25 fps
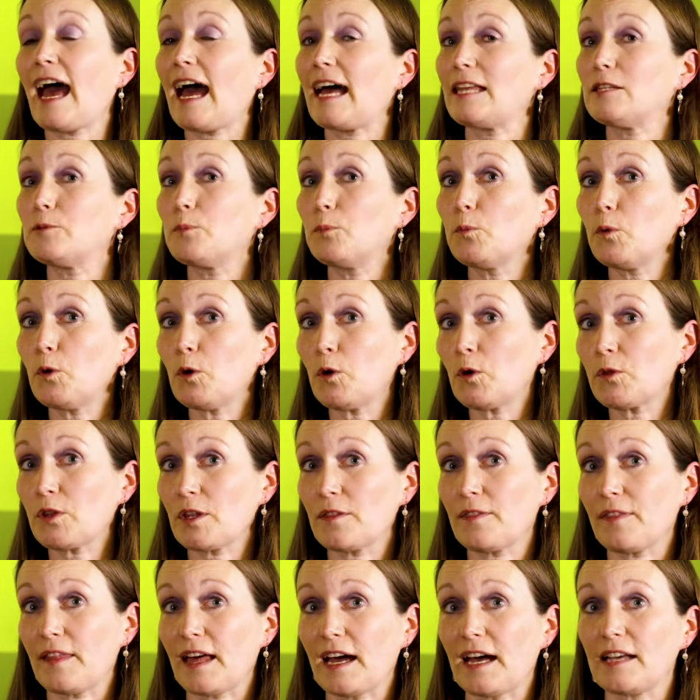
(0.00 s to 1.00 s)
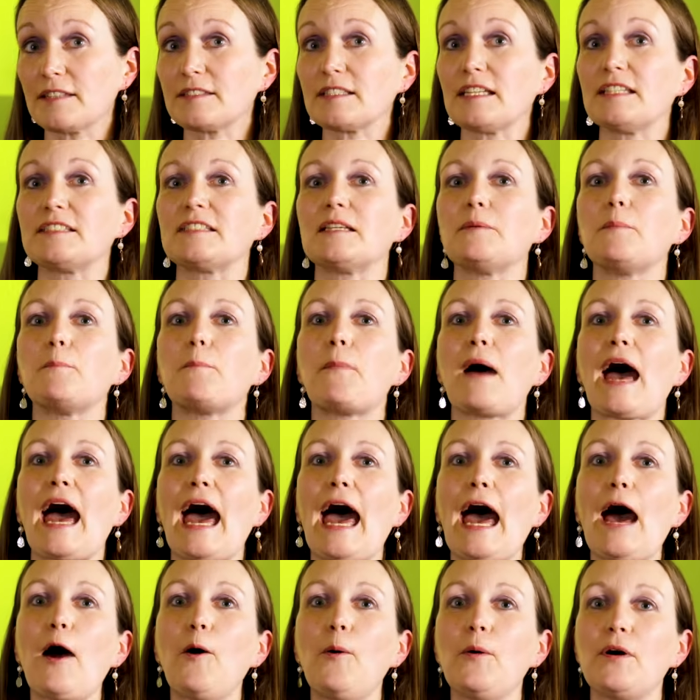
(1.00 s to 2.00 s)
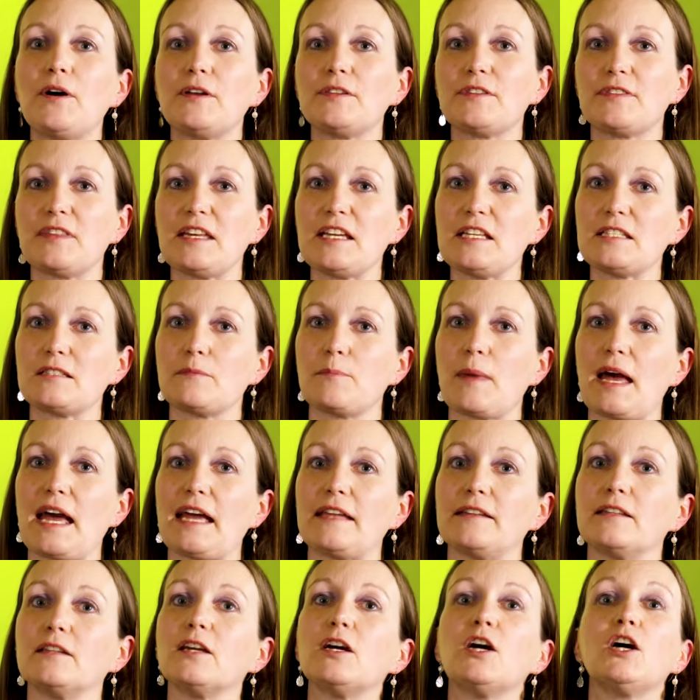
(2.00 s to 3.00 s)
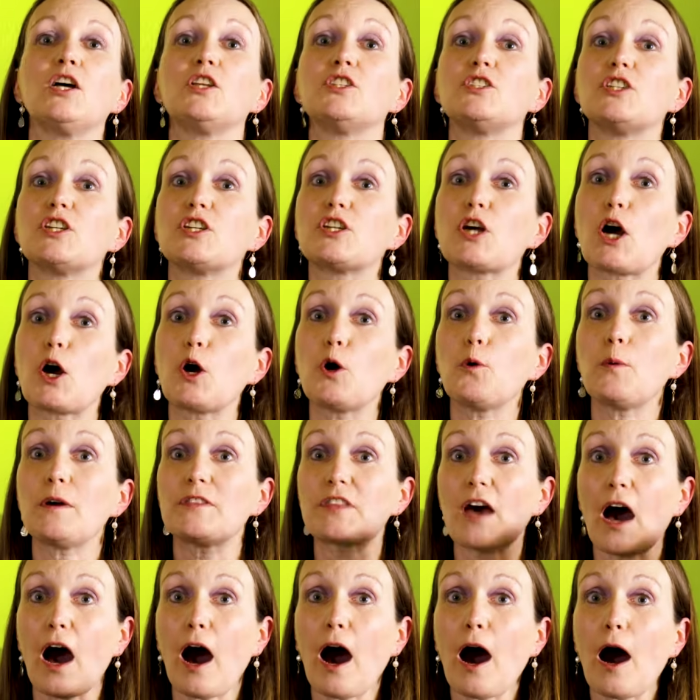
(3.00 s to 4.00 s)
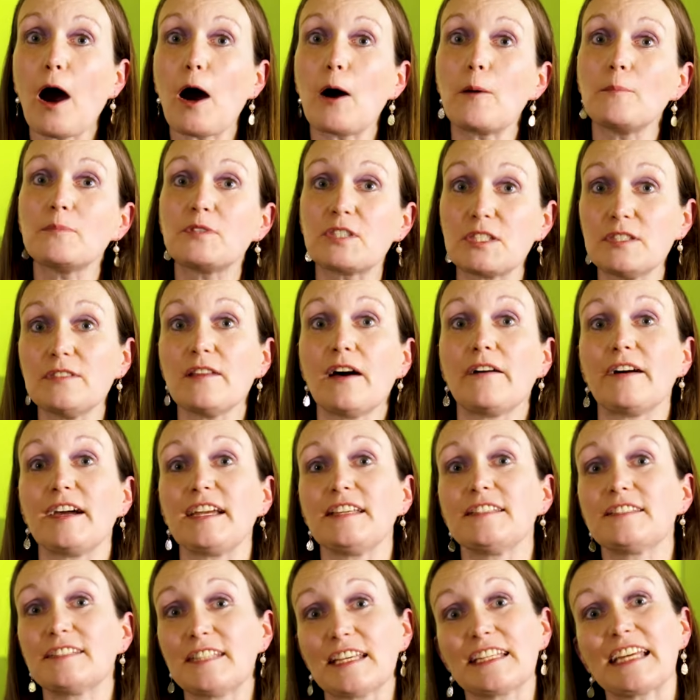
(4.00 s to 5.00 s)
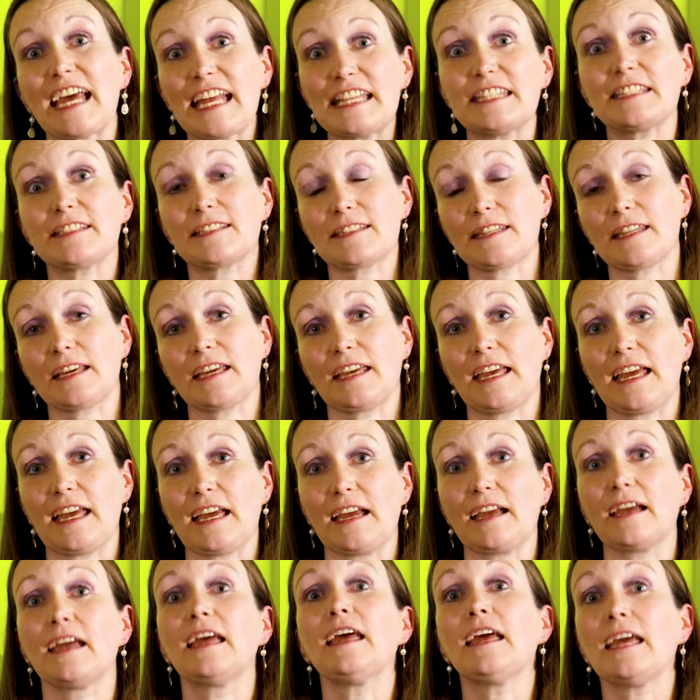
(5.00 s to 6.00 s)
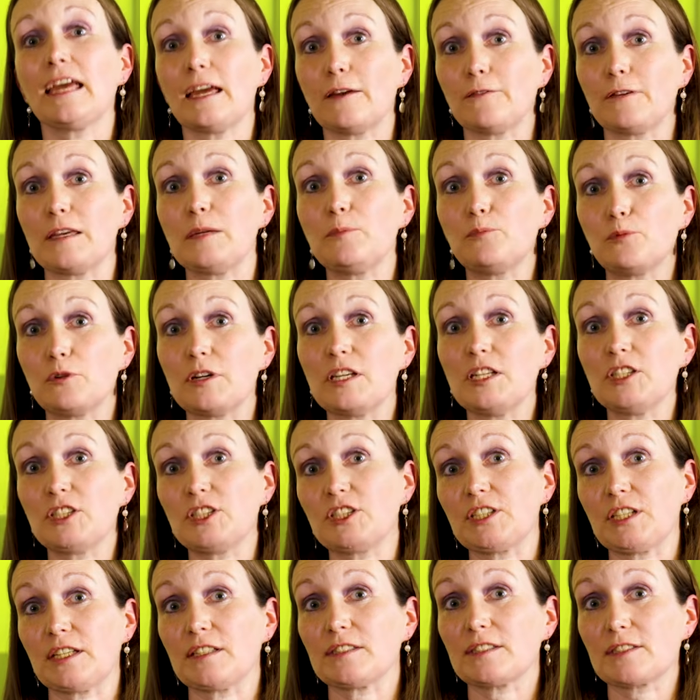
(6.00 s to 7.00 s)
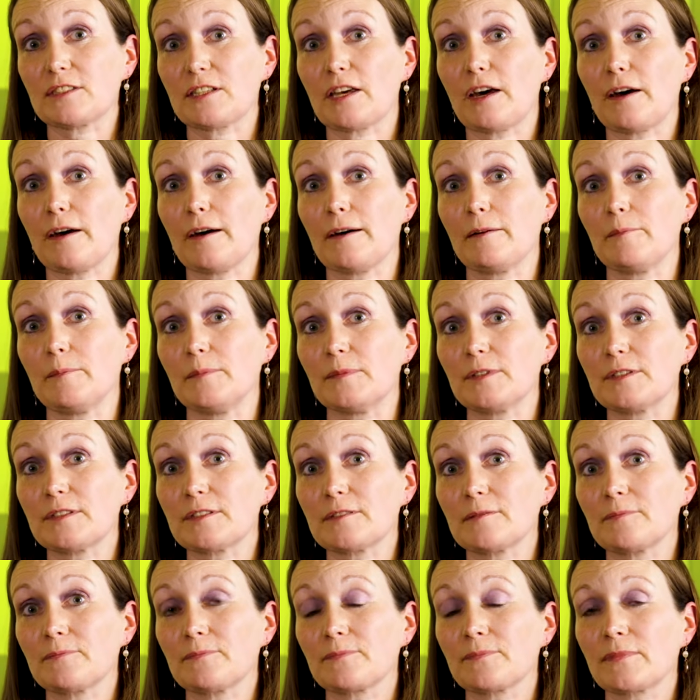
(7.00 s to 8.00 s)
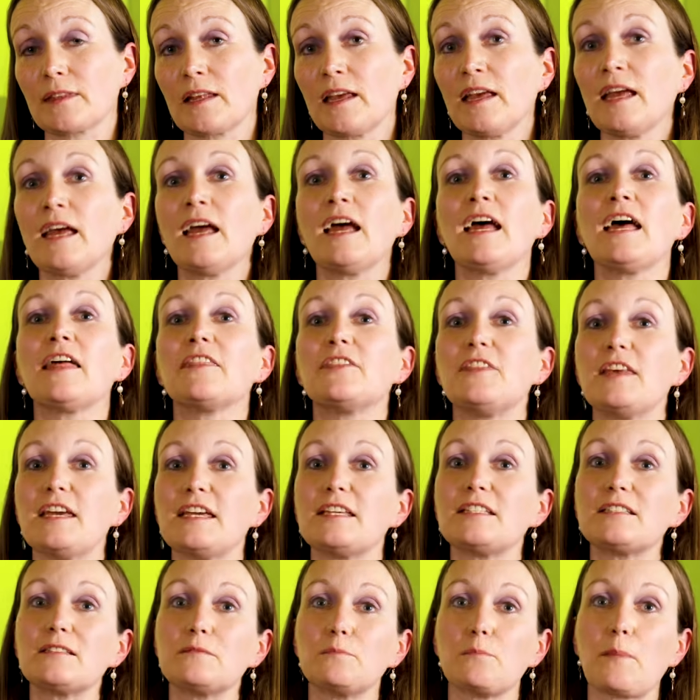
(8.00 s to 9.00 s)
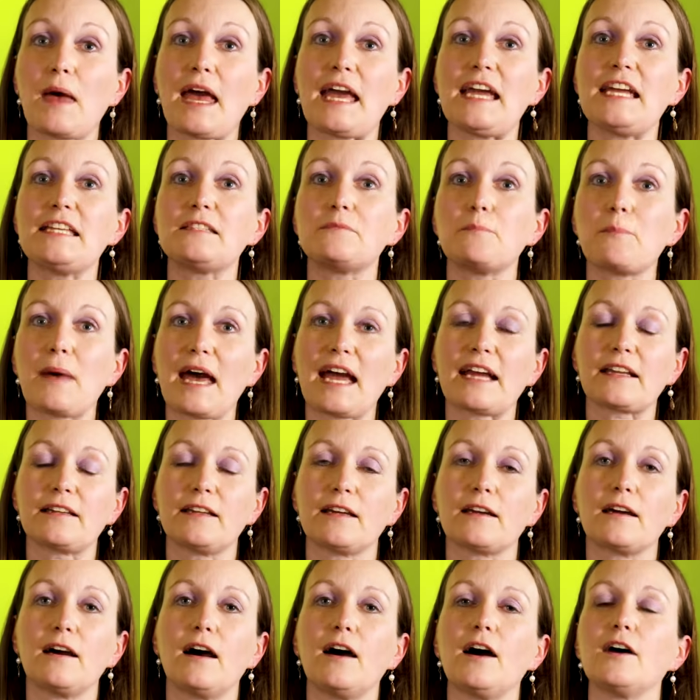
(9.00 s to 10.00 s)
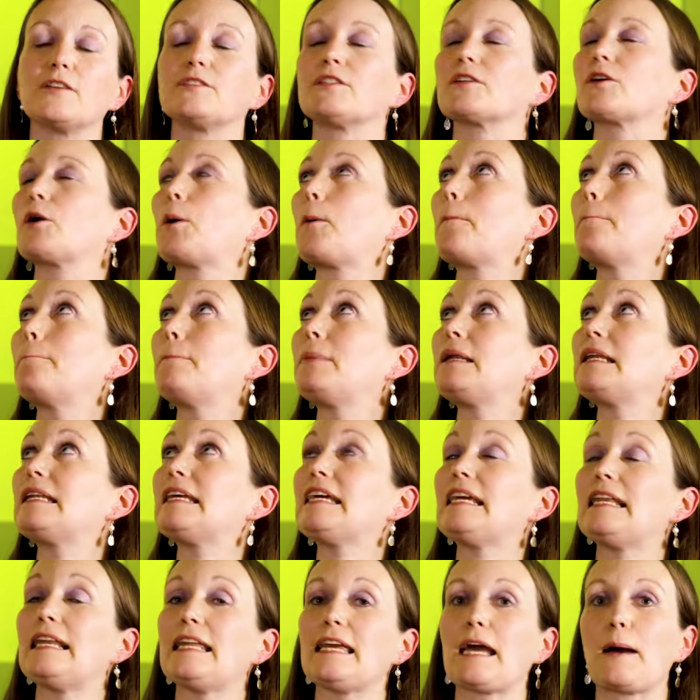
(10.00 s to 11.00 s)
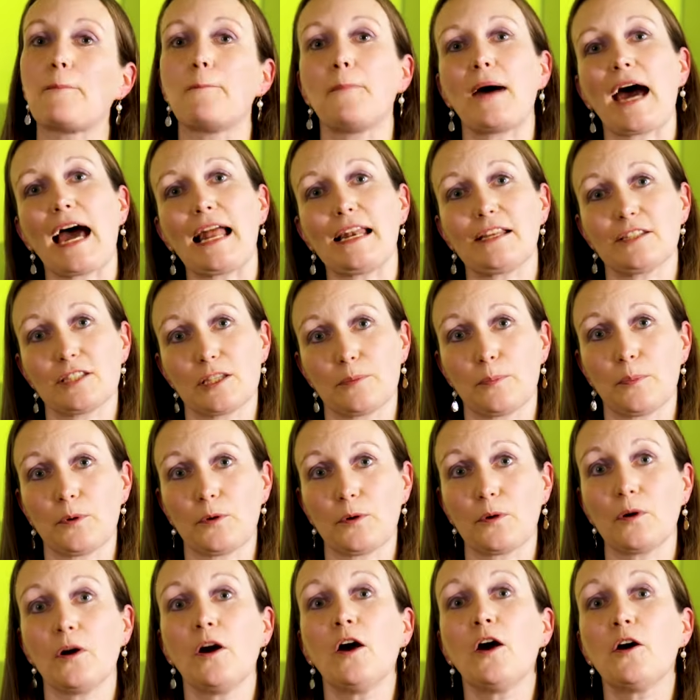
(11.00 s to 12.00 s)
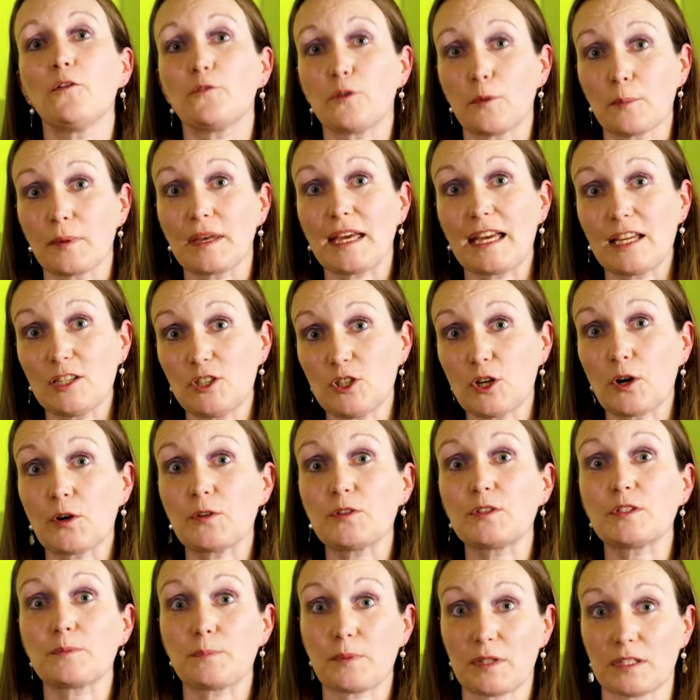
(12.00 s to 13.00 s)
And more than that, it empowered these men to go with armed knights against the king if he breached its terms. This made Magna Carta completely unpalatable from King John's